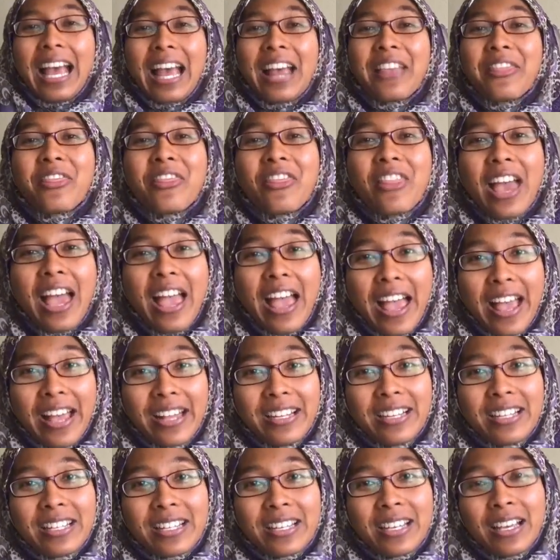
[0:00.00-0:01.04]
And
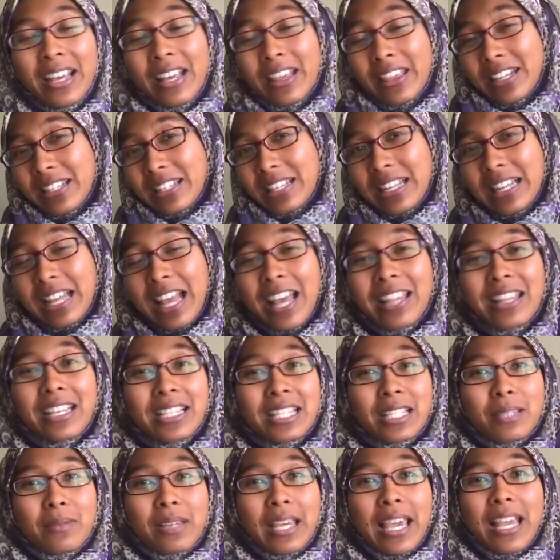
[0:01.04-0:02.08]
then there's another
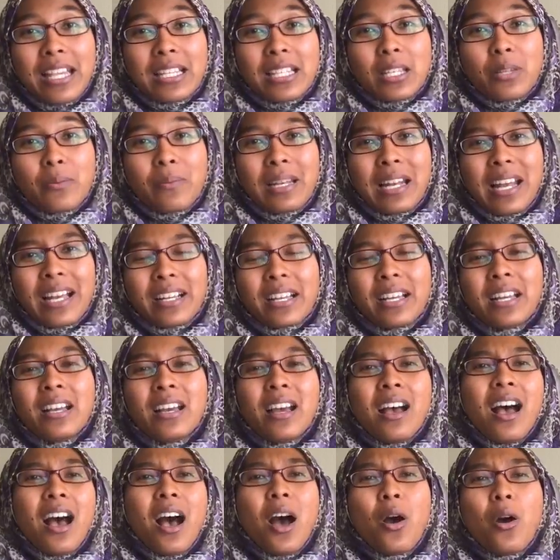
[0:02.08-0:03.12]
case that'll be like,
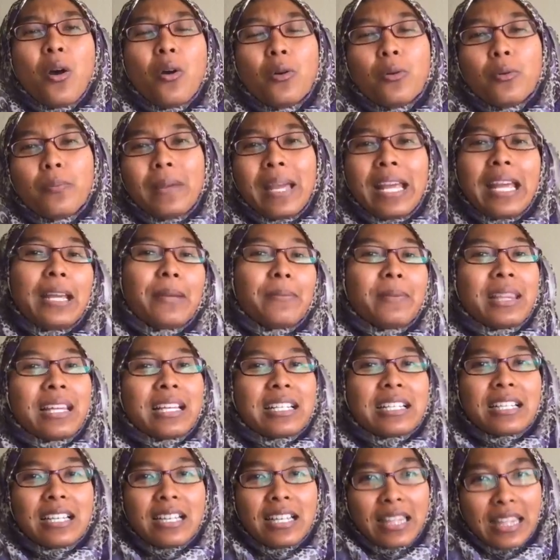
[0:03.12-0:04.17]
oh, babe,
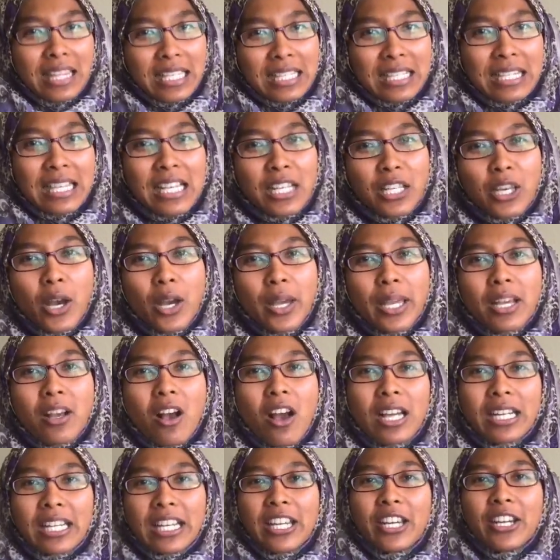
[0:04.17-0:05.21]
there's this thing going
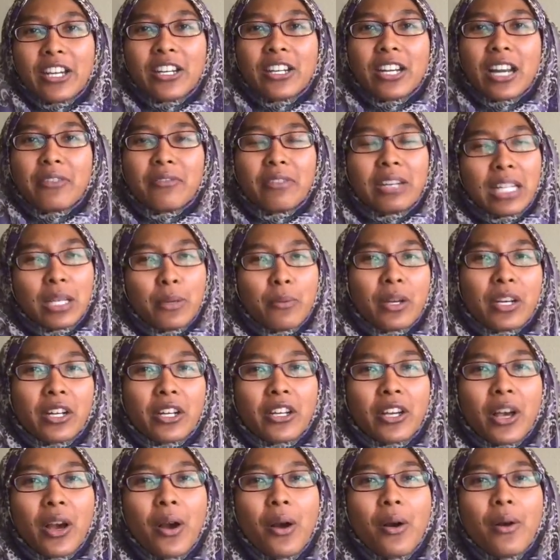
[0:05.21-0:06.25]
on here. I really want to
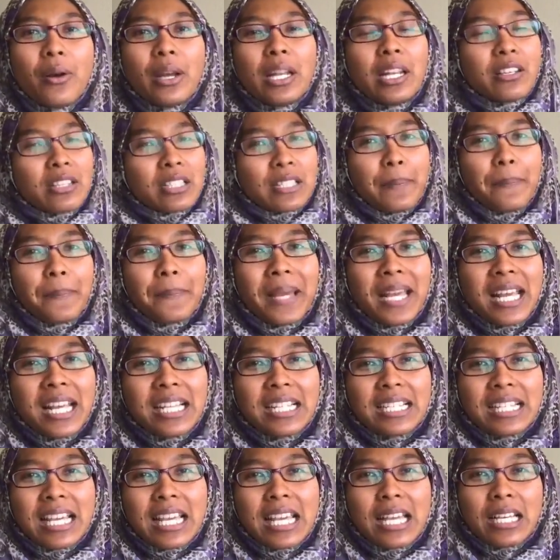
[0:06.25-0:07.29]
go. It looks
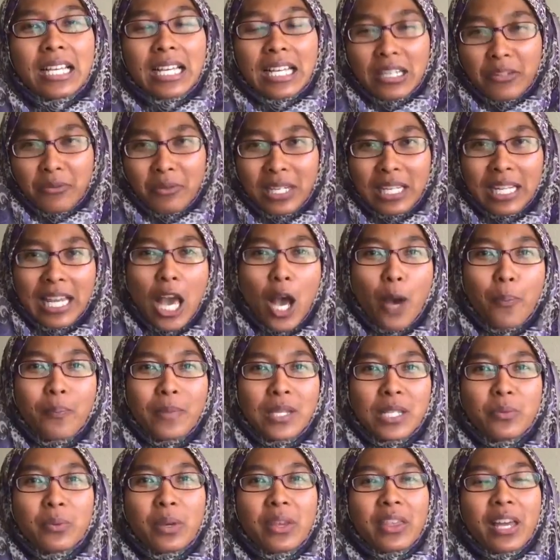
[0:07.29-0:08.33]
amazing. Can it really help
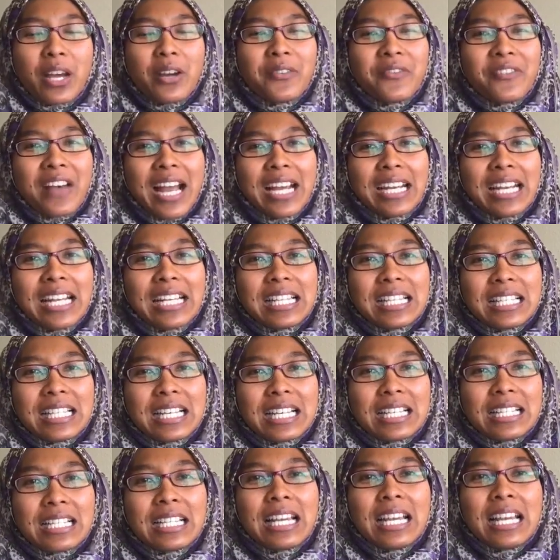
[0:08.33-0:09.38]
us with our
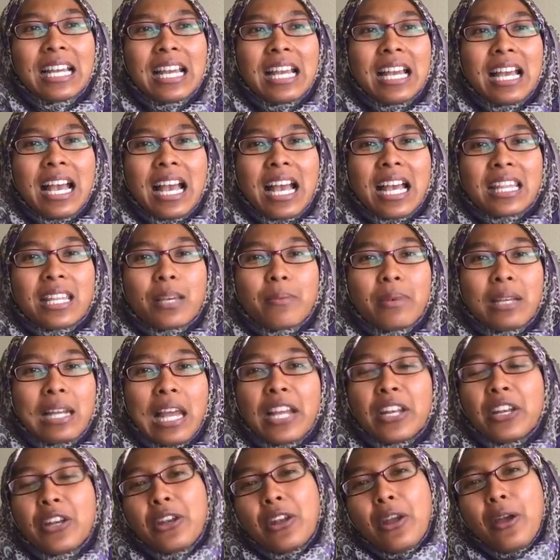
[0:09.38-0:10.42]
finances? And they'll be
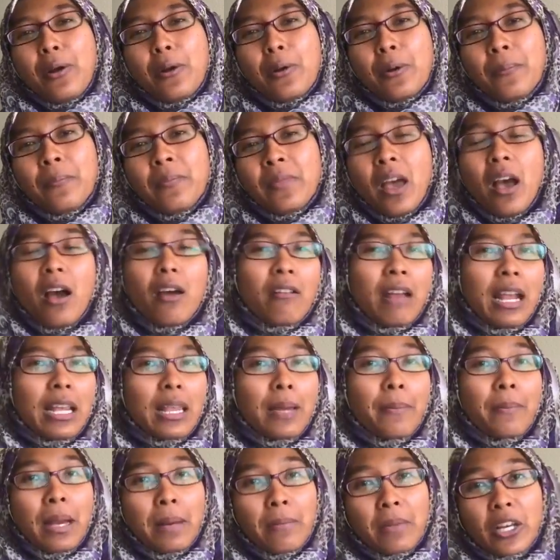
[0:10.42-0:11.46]
like, no. All right,
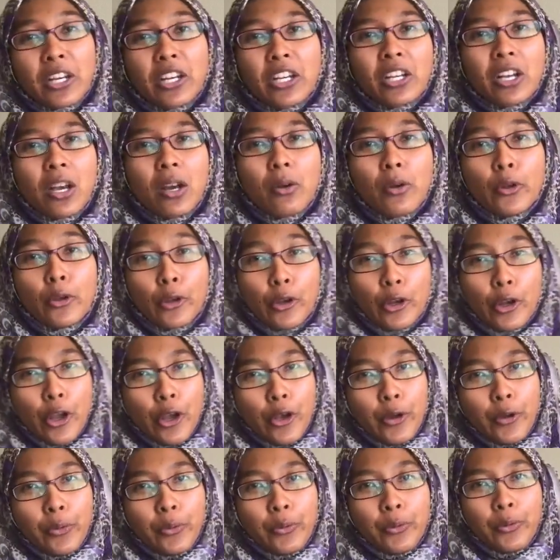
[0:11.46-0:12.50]
then I'm going to go.
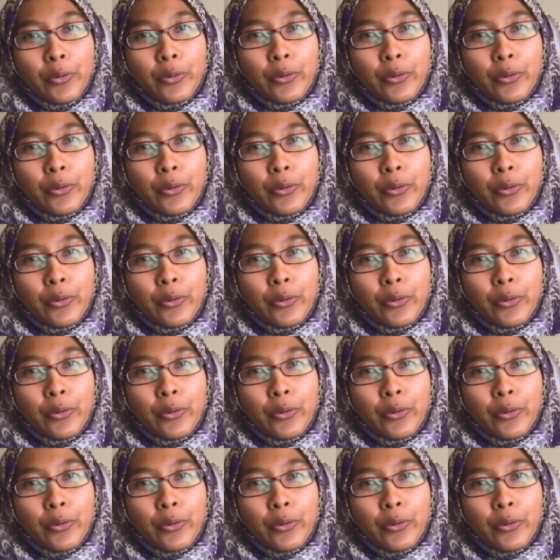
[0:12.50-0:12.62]
No.